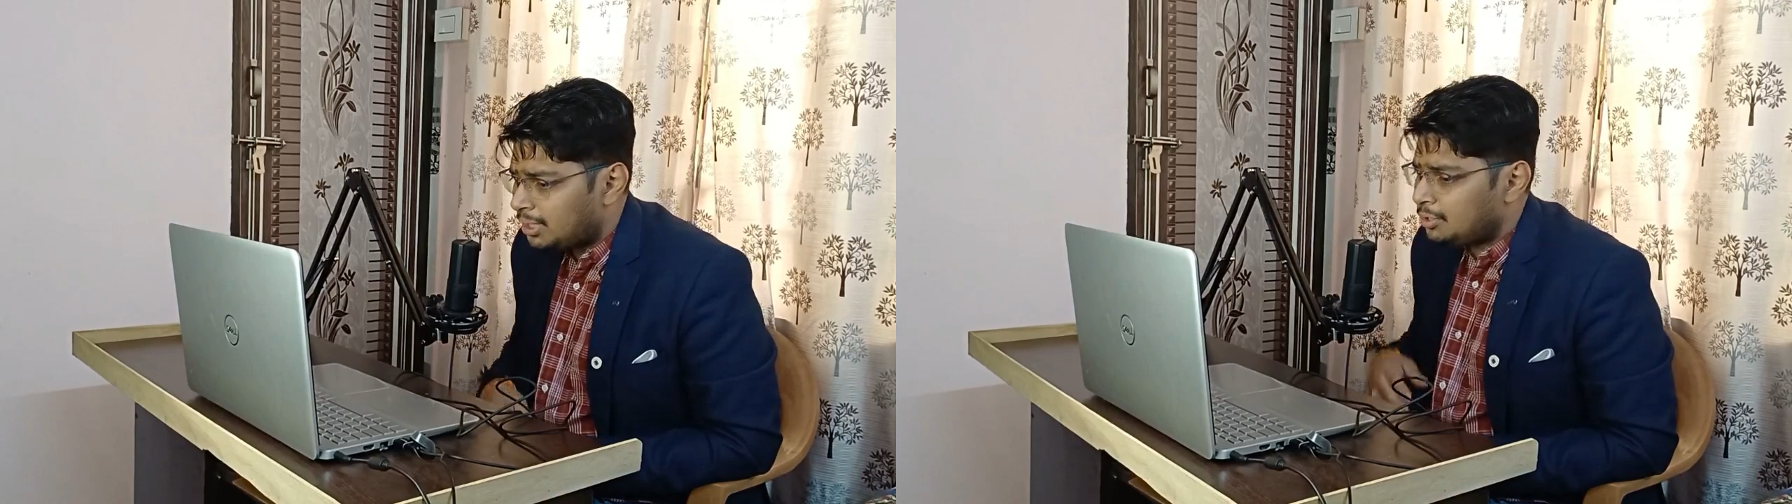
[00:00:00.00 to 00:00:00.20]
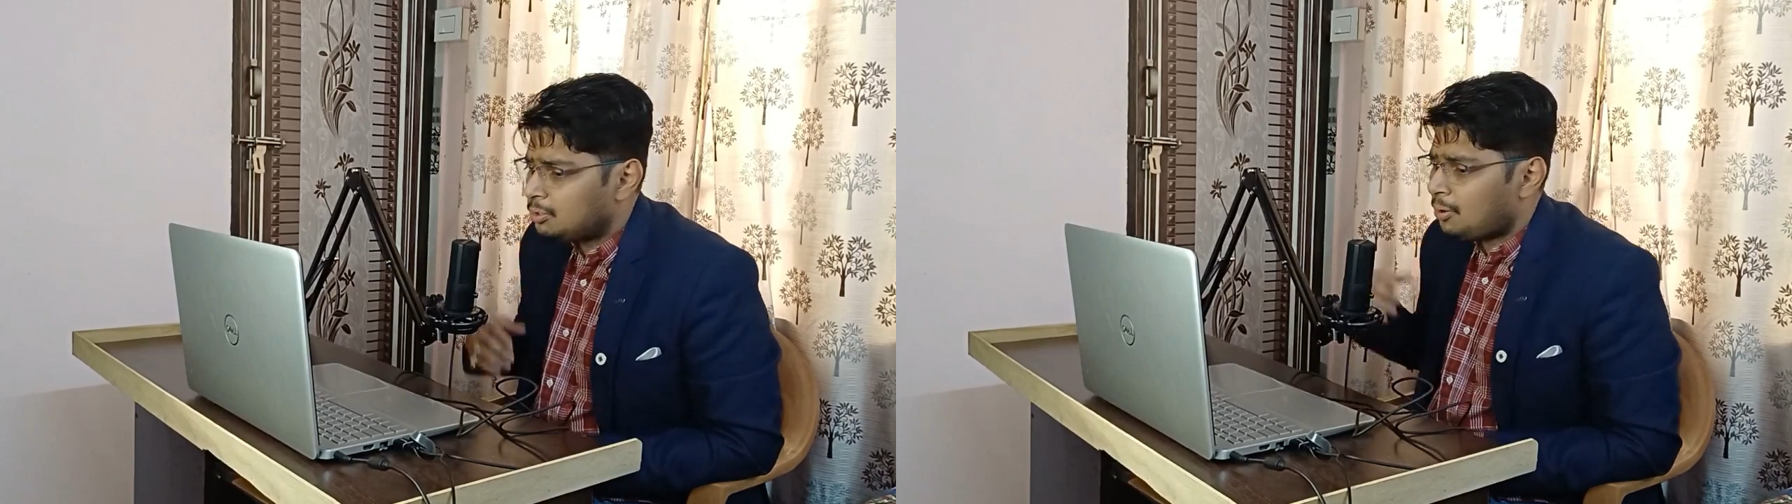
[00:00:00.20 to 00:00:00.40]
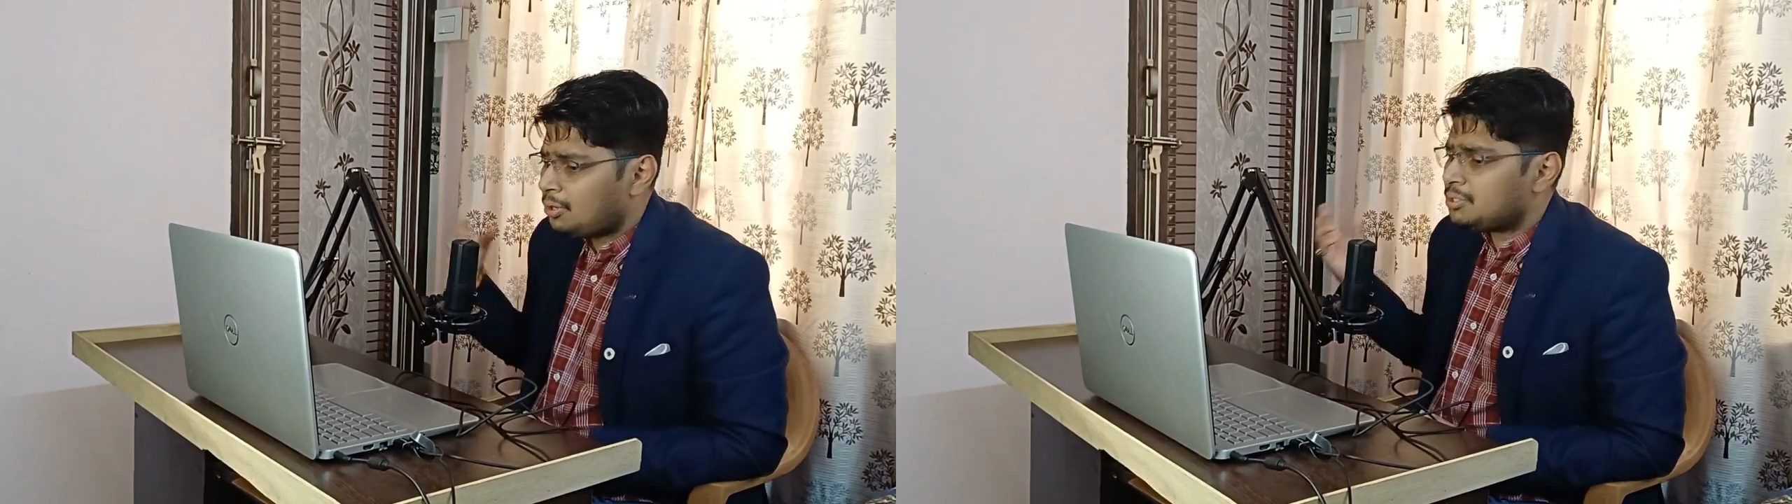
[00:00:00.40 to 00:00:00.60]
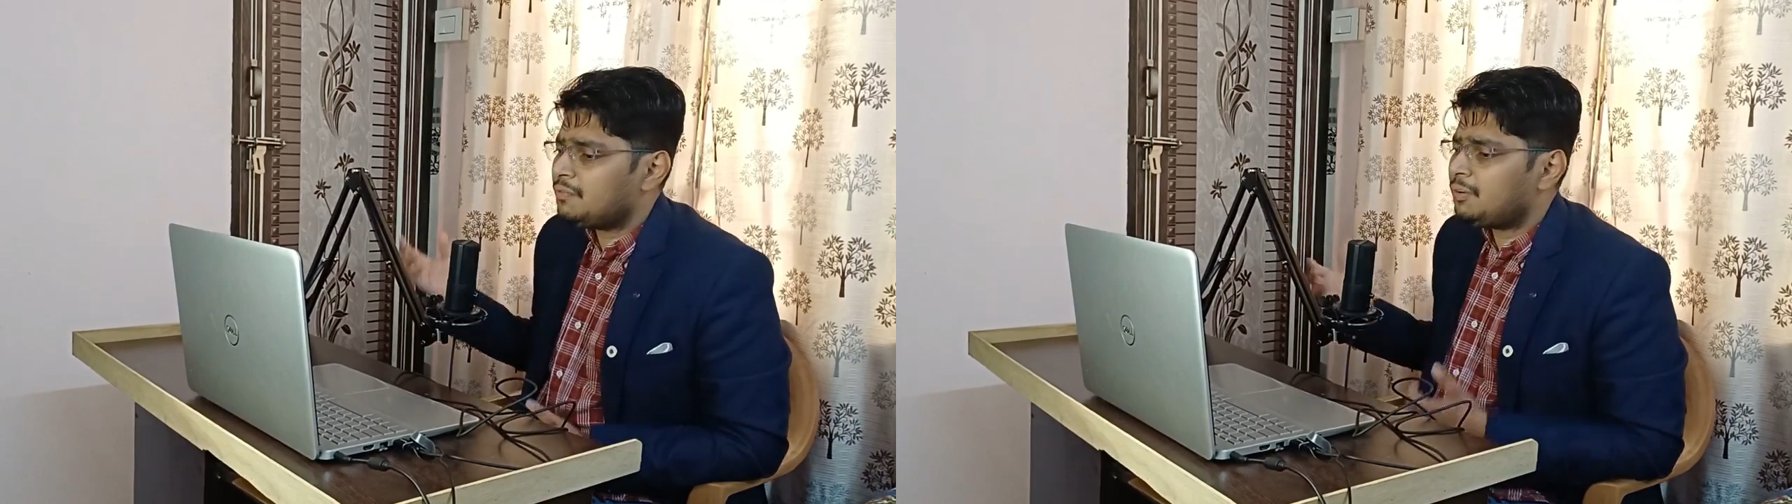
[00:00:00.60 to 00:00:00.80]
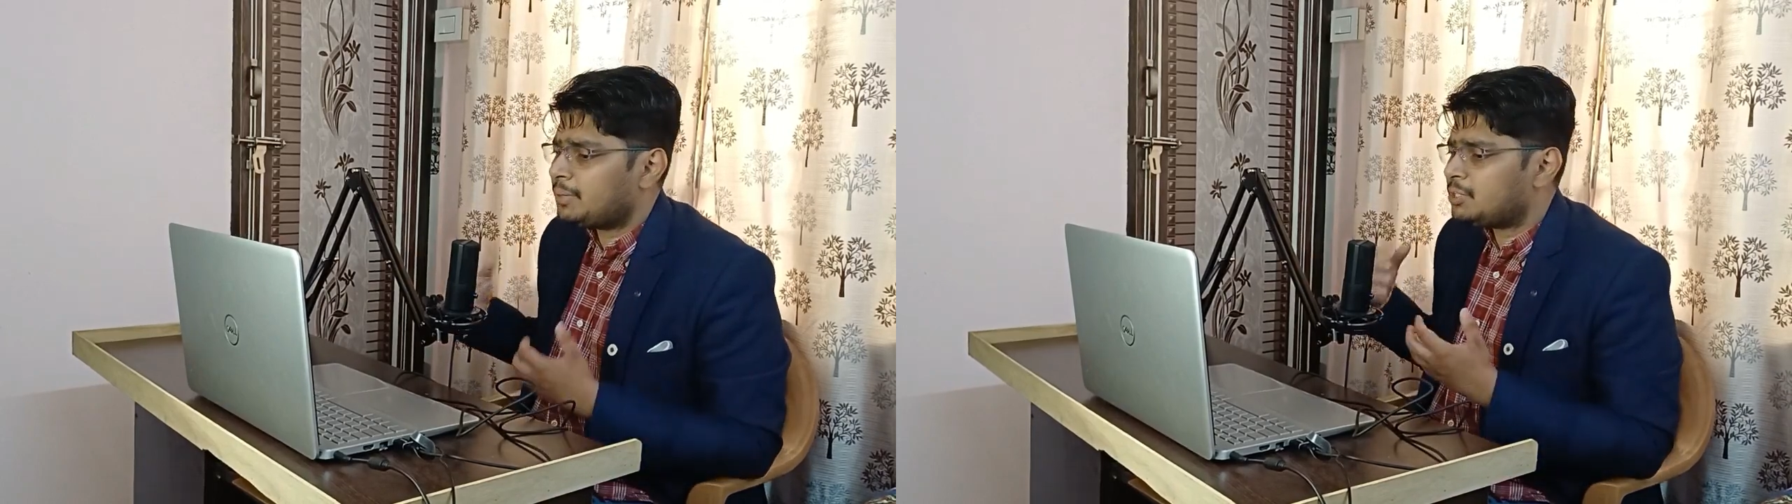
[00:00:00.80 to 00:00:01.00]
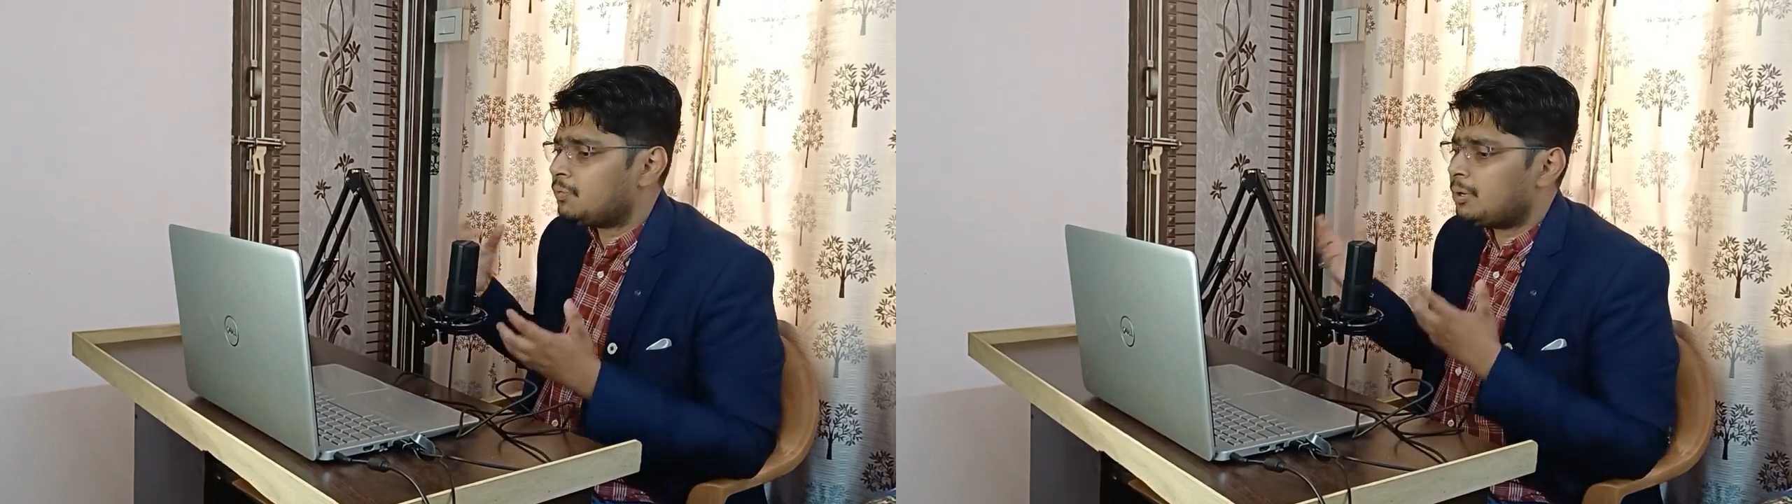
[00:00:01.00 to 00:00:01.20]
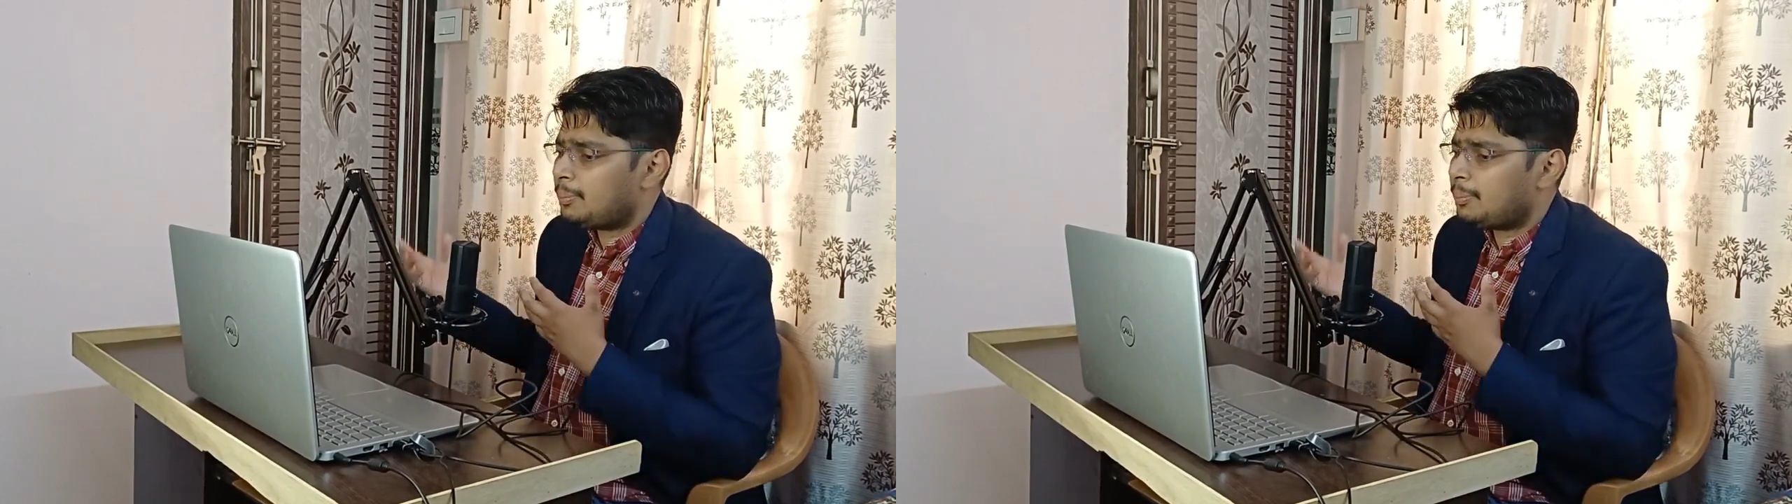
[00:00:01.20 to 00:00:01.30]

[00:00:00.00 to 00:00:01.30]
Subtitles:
then tomorrow's information would